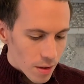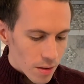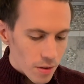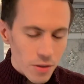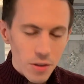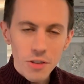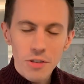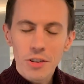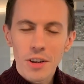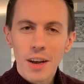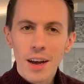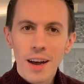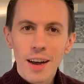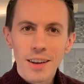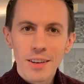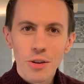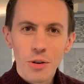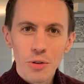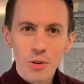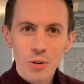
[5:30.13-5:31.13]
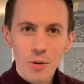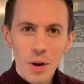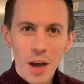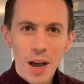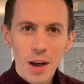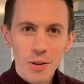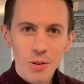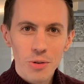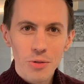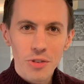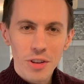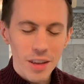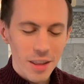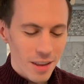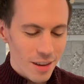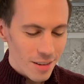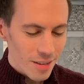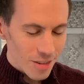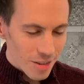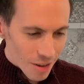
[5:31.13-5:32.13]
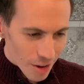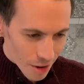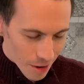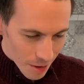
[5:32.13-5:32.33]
Lisa, I don't know how you did this,